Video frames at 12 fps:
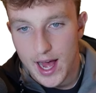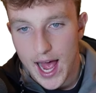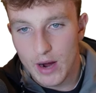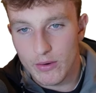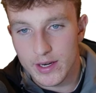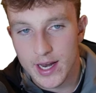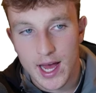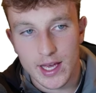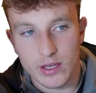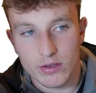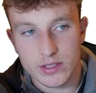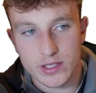I would not
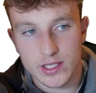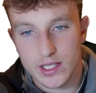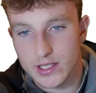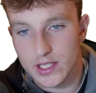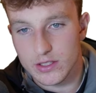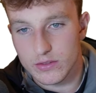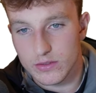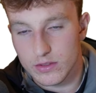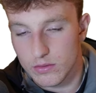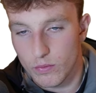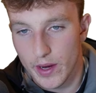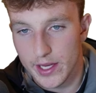use this. This is
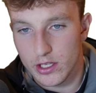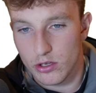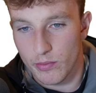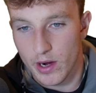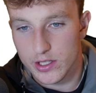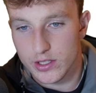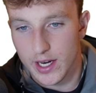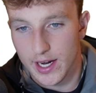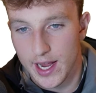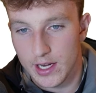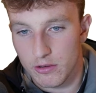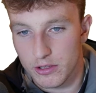way too much. Like
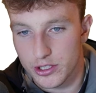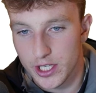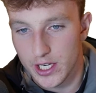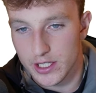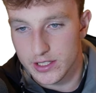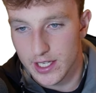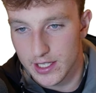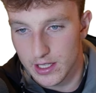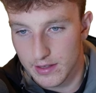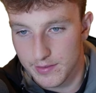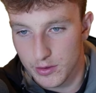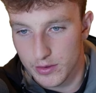I know the chain of state
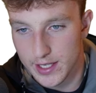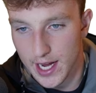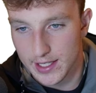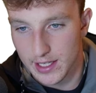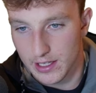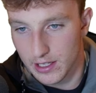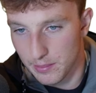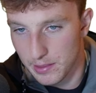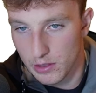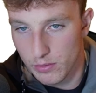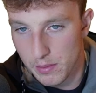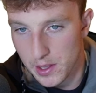delivery would technically
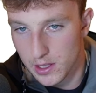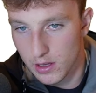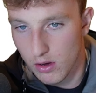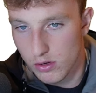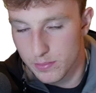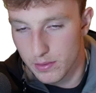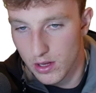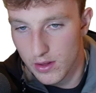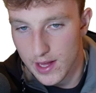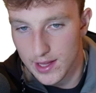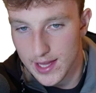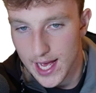be when we close below
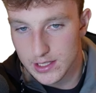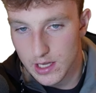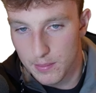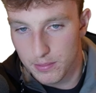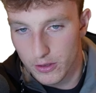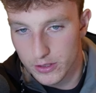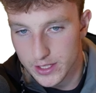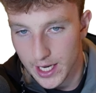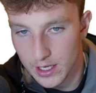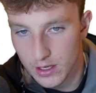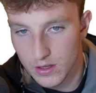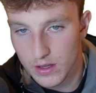that last up close
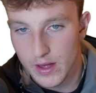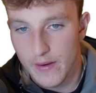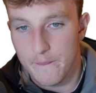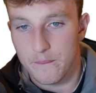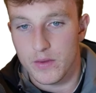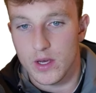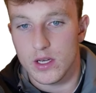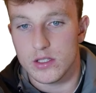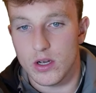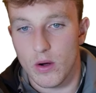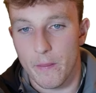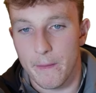candle.
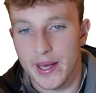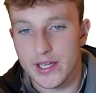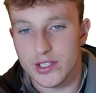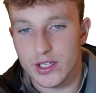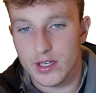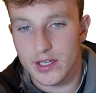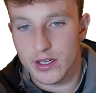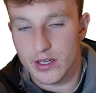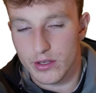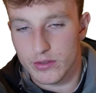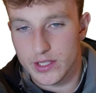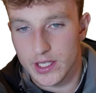So make sure you're
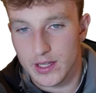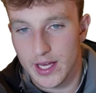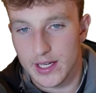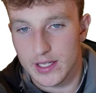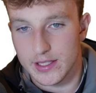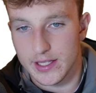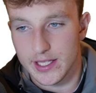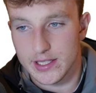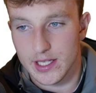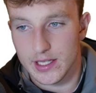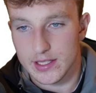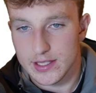using like a
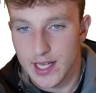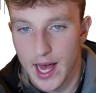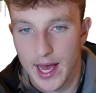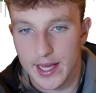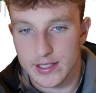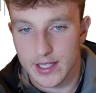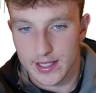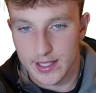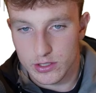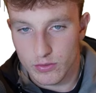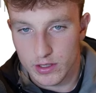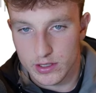decent size. Like
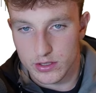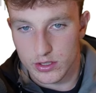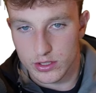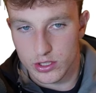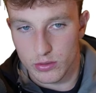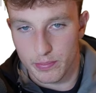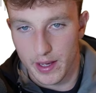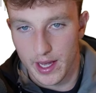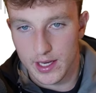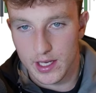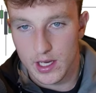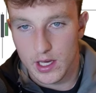this one is just too
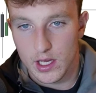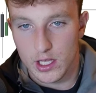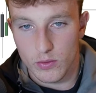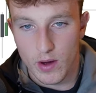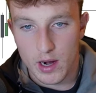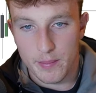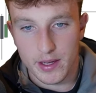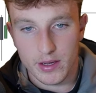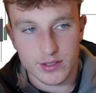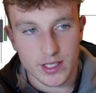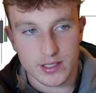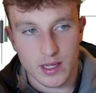big. You want to be
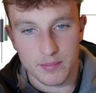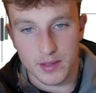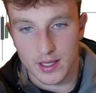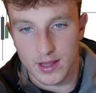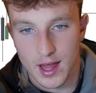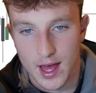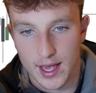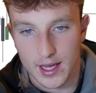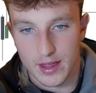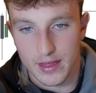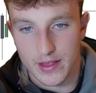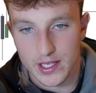using something like
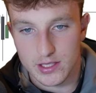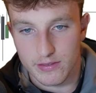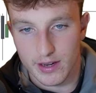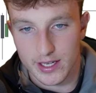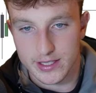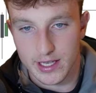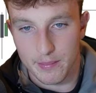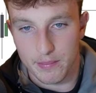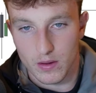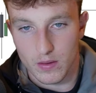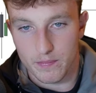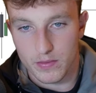this, for
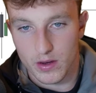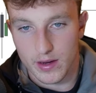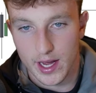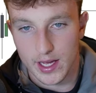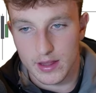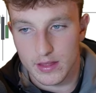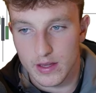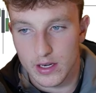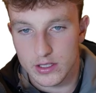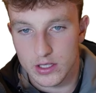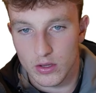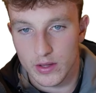example. Okay,
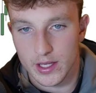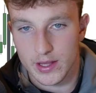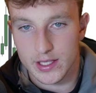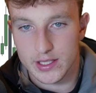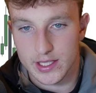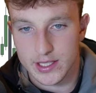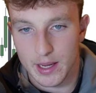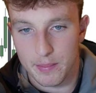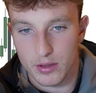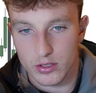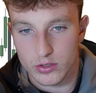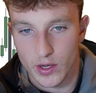there's only, in this
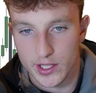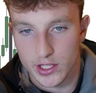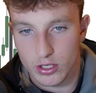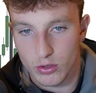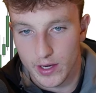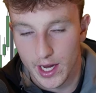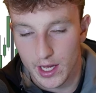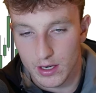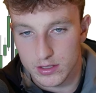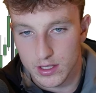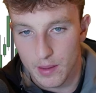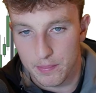example, there's only 2
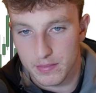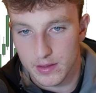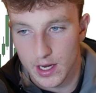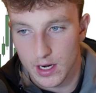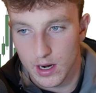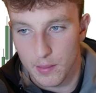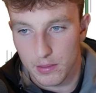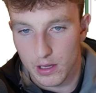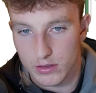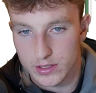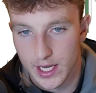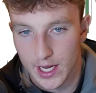candles up that are up
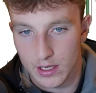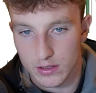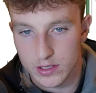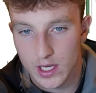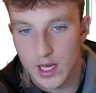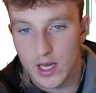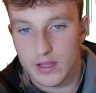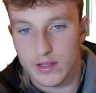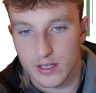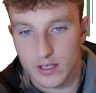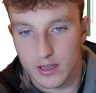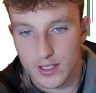close candles.
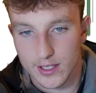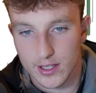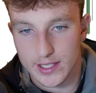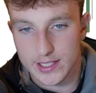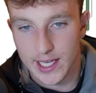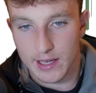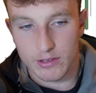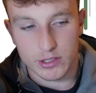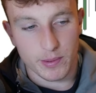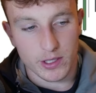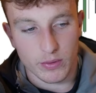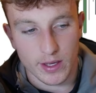They're clearly
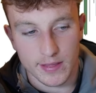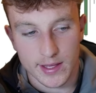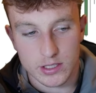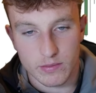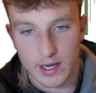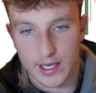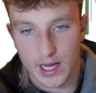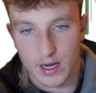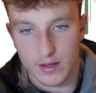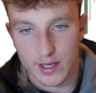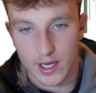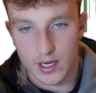sandwiched between this red
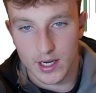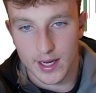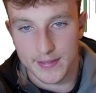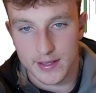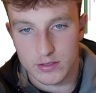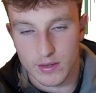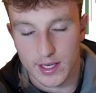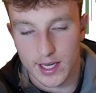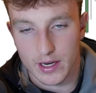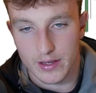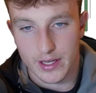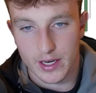candle here and this red
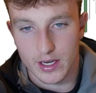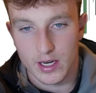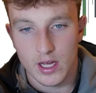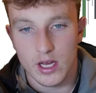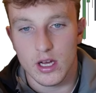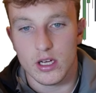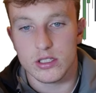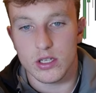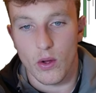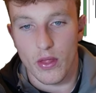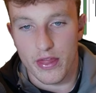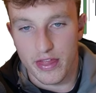candle here.
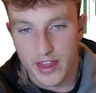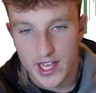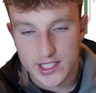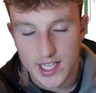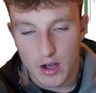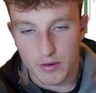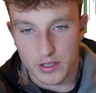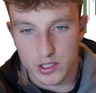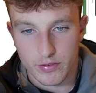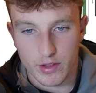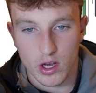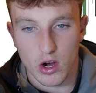So this I would
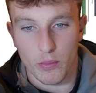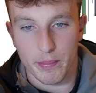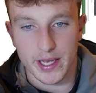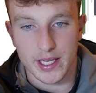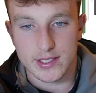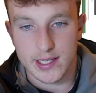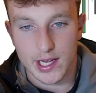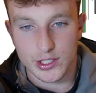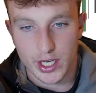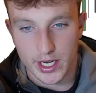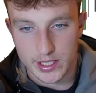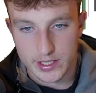use for the OB /
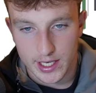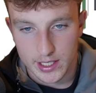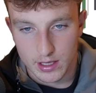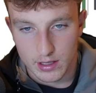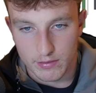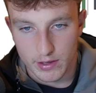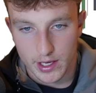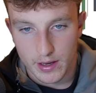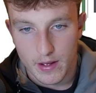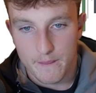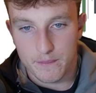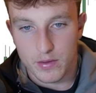chain of state delivery.
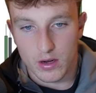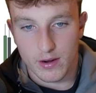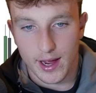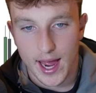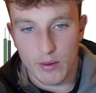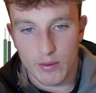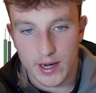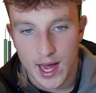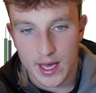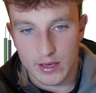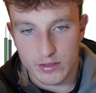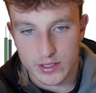Okay, I would
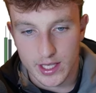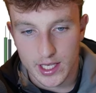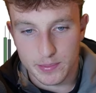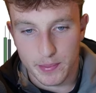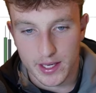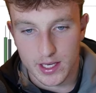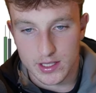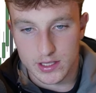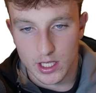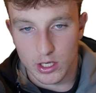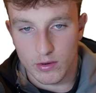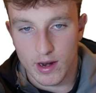not use this
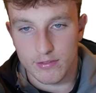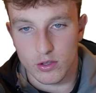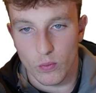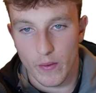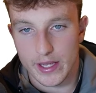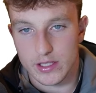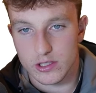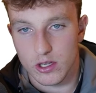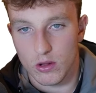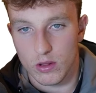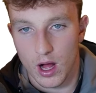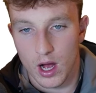because you'd have to wait
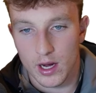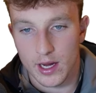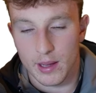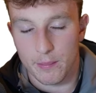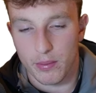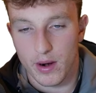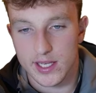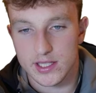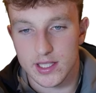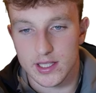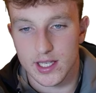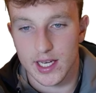so long, and
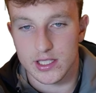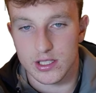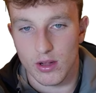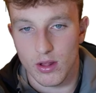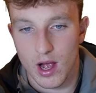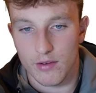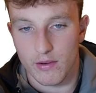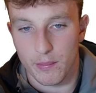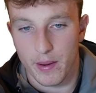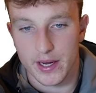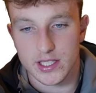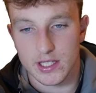it takes so long for
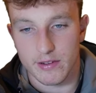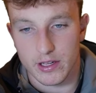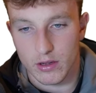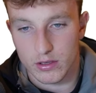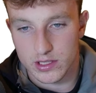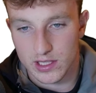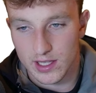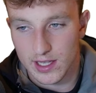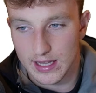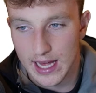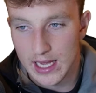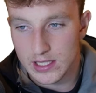price to even close on
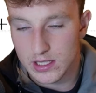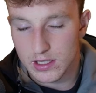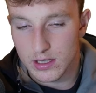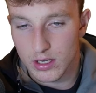that last